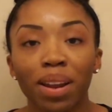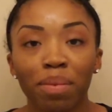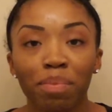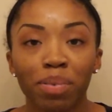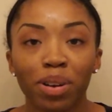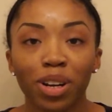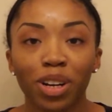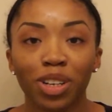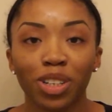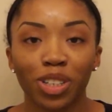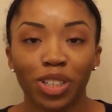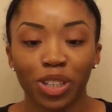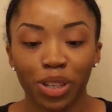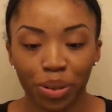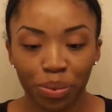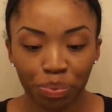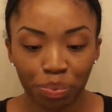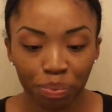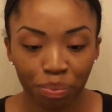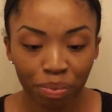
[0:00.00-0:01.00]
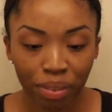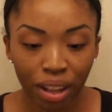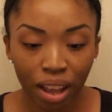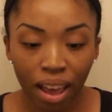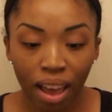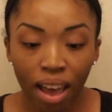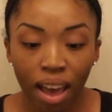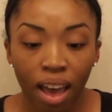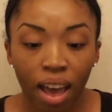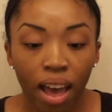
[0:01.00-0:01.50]
number 2
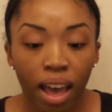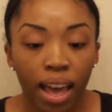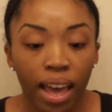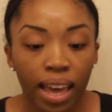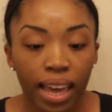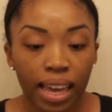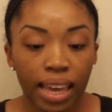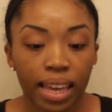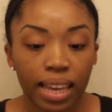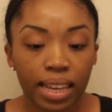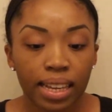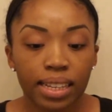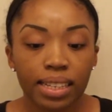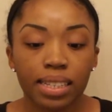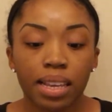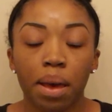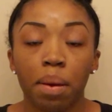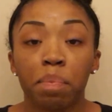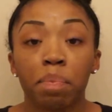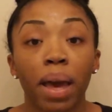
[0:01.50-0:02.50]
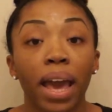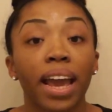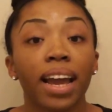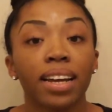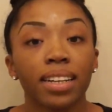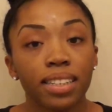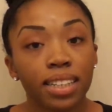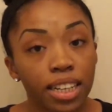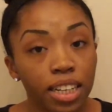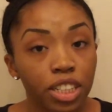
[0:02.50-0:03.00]
is pay
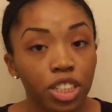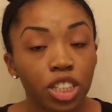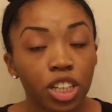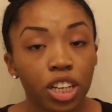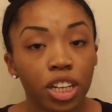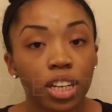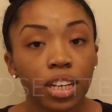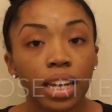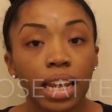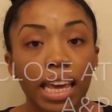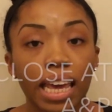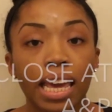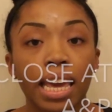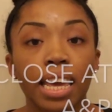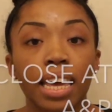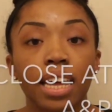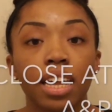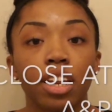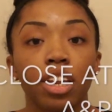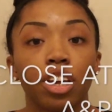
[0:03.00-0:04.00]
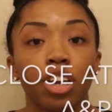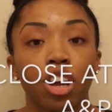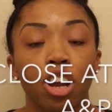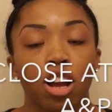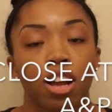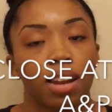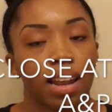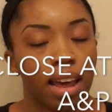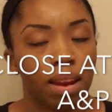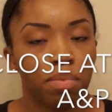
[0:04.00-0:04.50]
attention in your
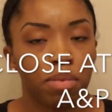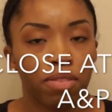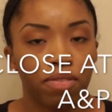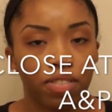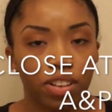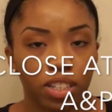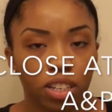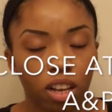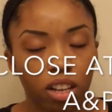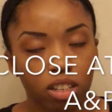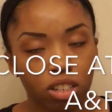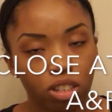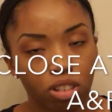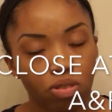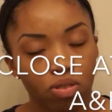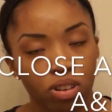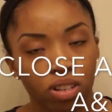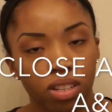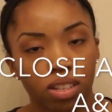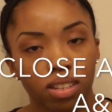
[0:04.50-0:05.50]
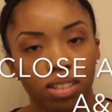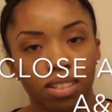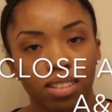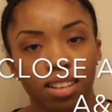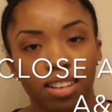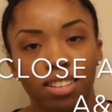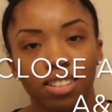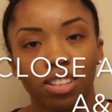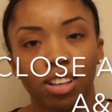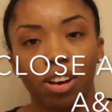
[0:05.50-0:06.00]
anatomy and physiology
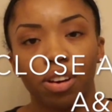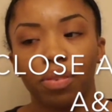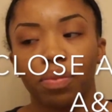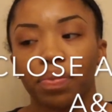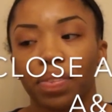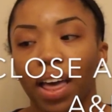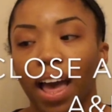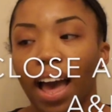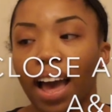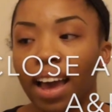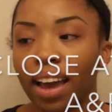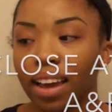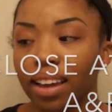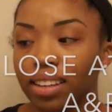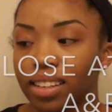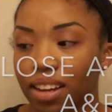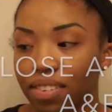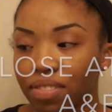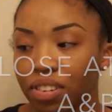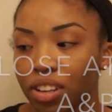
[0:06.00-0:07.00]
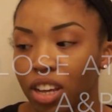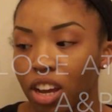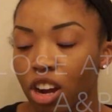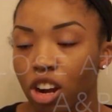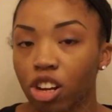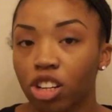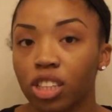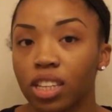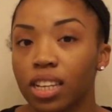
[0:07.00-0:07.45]
courses. So I definitely heard